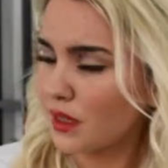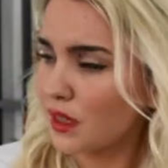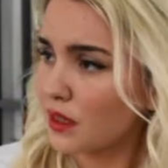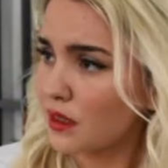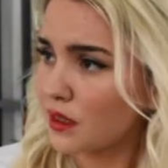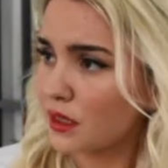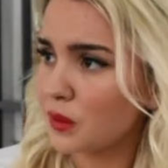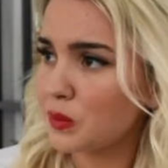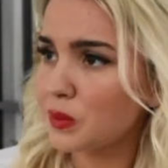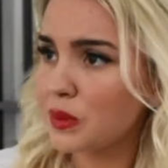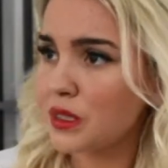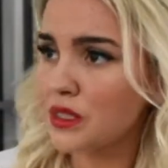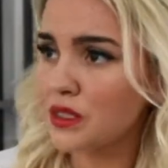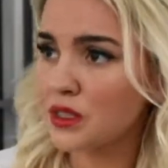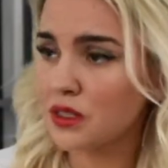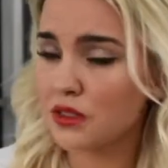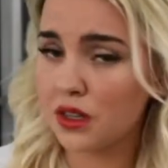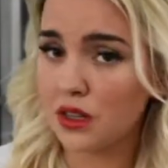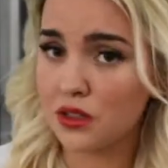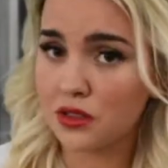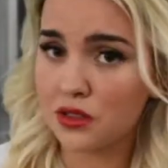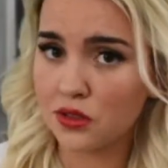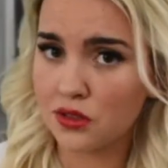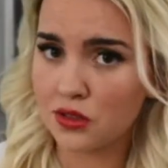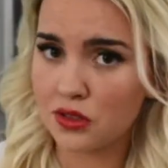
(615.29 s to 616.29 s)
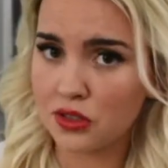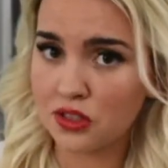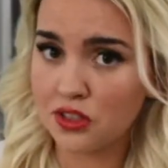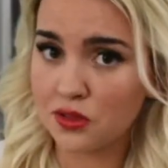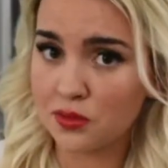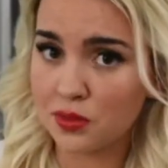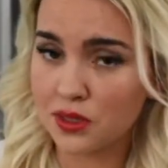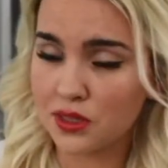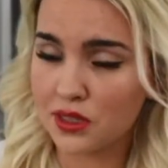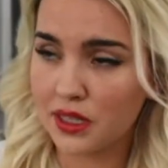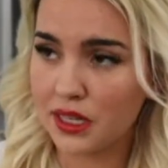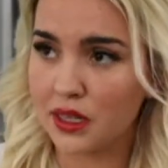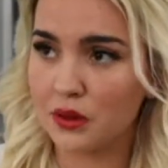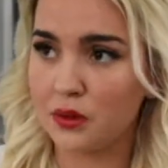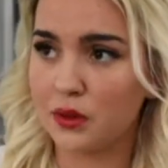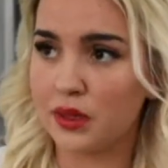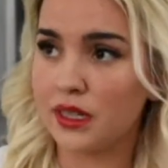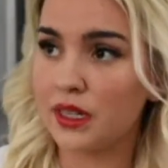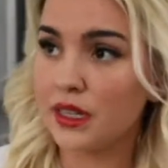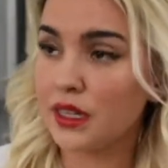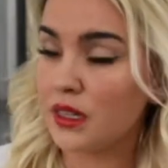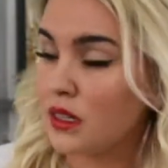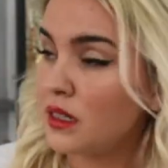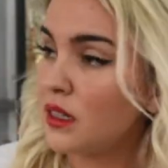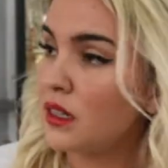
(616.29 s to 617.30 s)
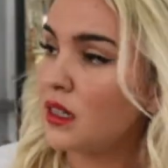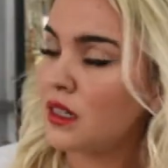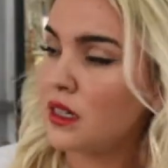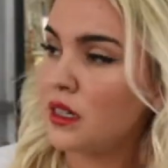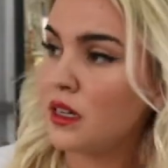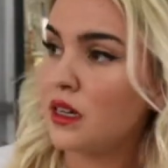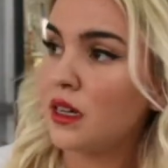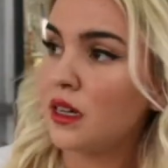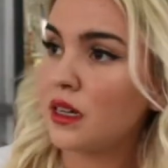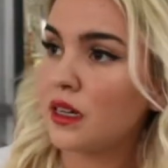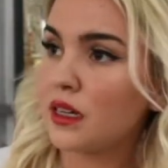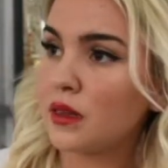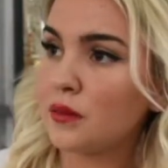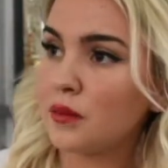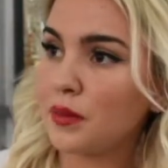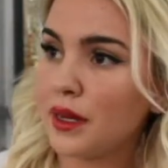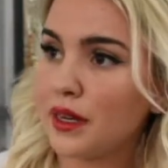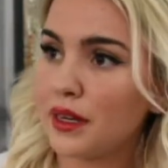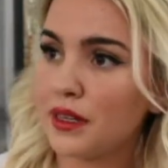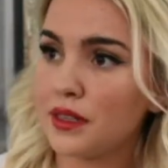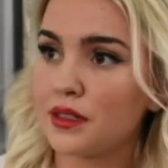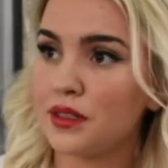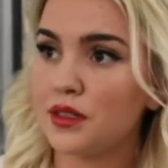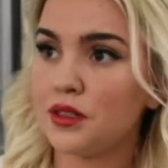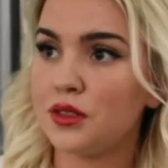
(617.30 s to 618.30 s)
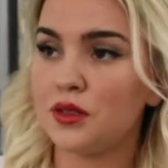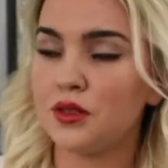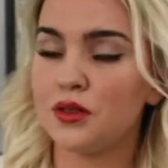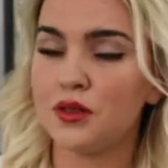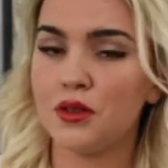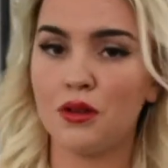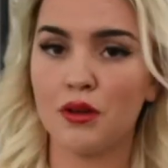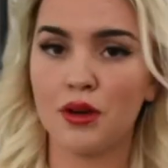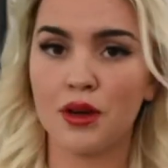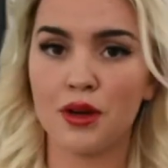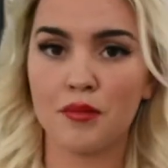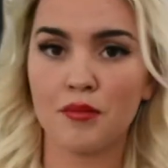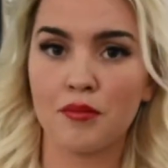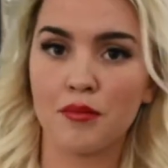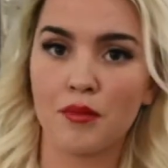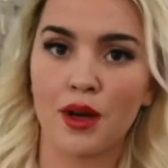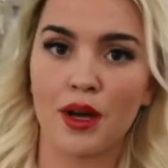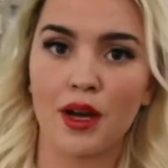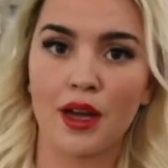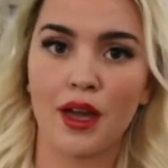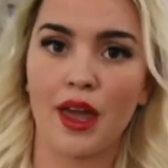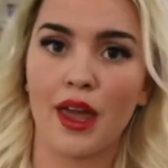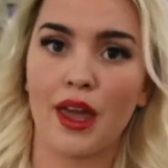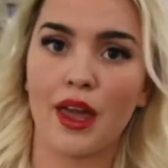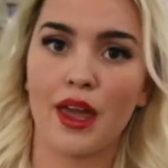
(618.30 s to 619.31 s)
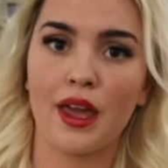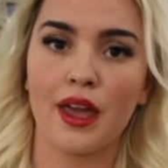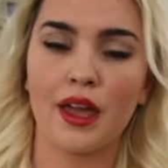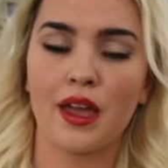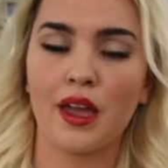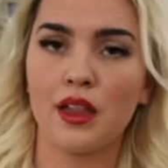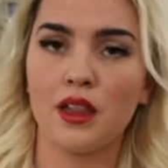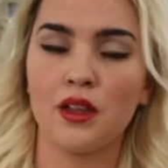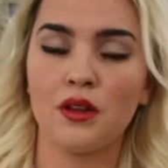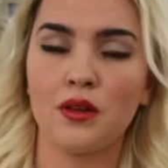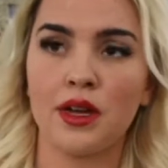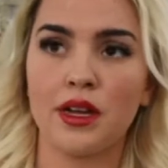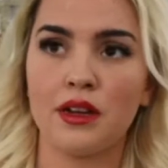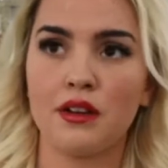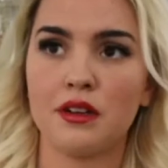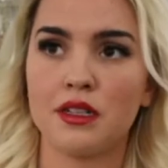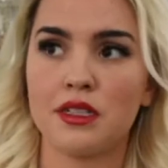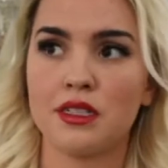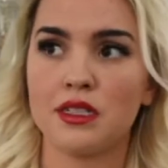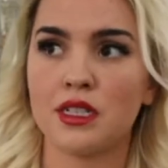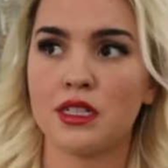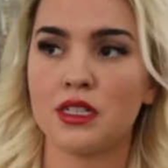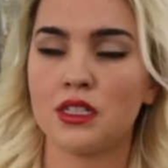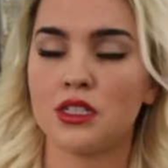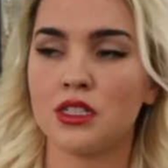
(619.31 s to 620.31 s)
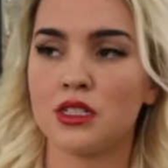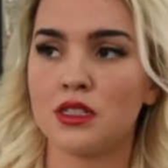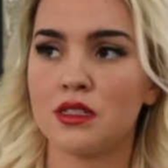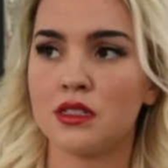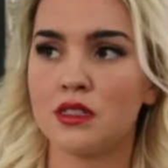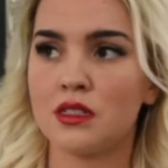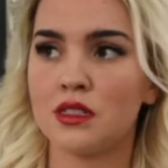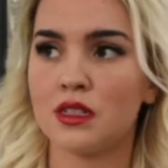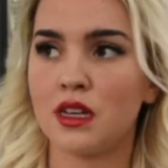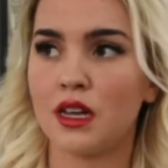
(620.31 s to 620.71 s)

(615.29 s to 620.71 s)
This piece is also super lightweight compared to my Halo hair extensions.